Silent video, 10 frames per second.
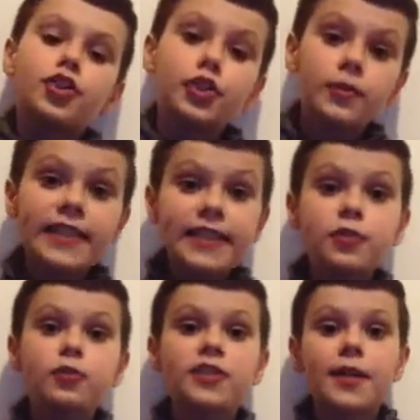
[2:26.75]
You need
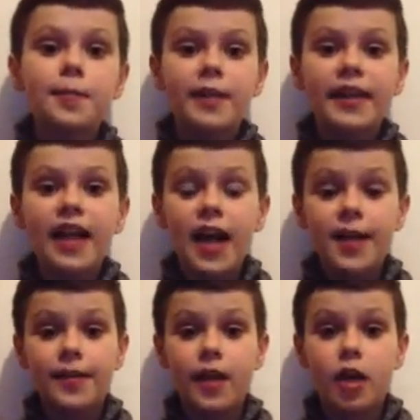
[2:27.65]
to send me
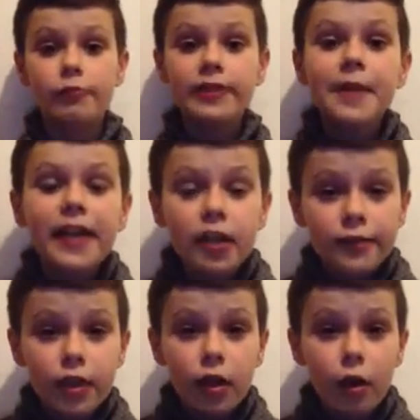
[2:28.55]
either a remake
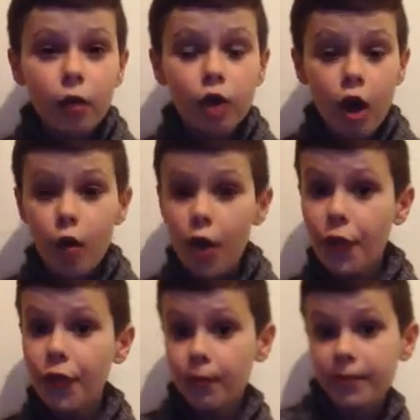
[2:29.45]
of the logo, a
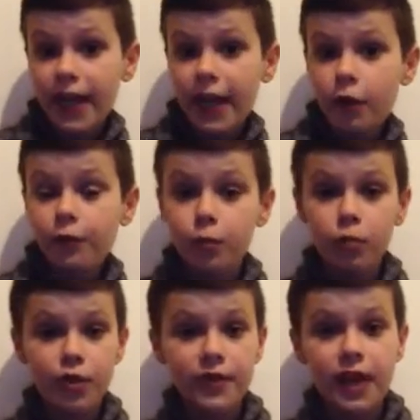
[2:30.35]
thumbnail from
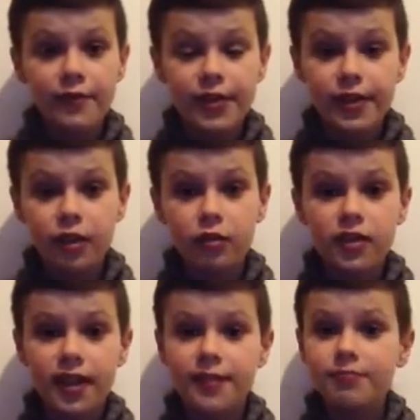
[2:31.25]
one of our
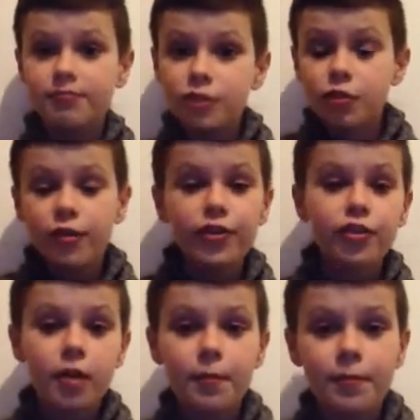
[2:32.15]
videos, like
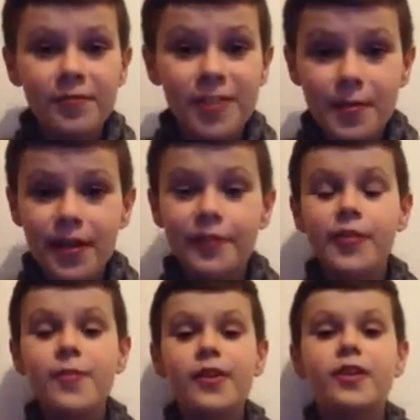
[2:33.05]
screenshot of a bit of
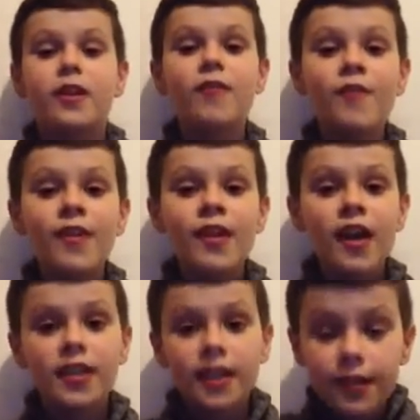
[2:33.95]
the video,
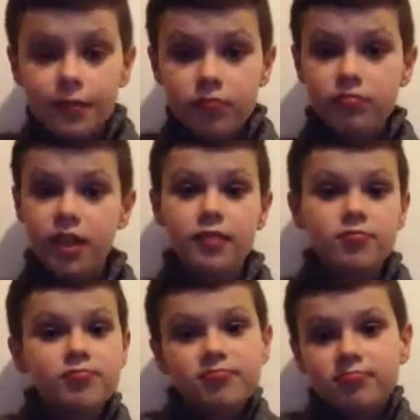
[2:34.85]
and then like
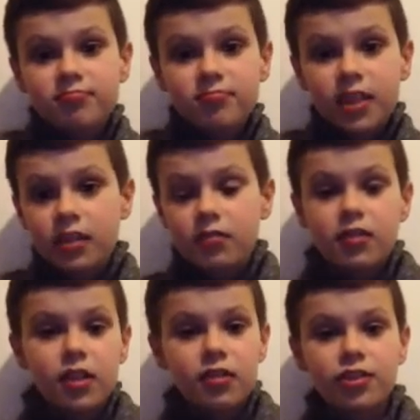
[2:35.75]
I don't
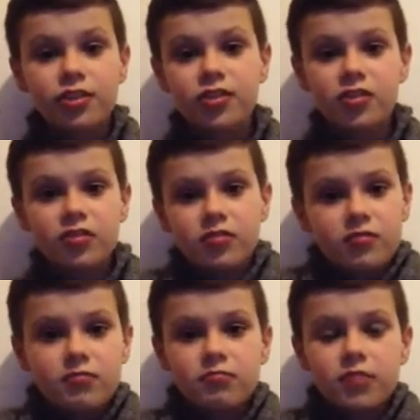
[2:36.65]
know, just
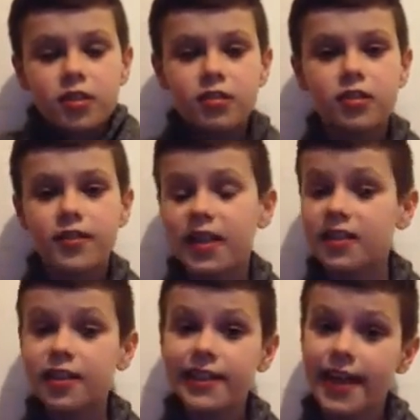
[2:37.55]
I don't know.
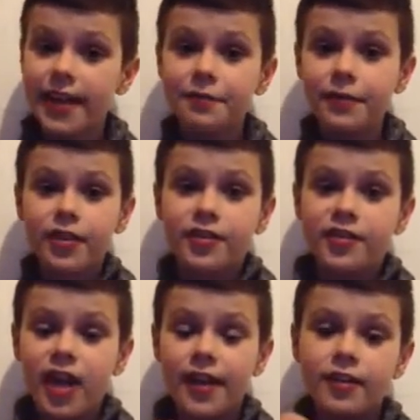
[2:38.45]
That's how you get in for the
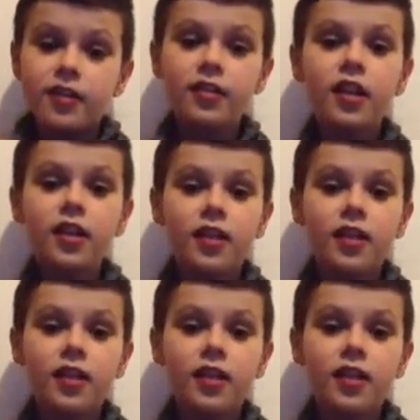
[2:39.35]
designers.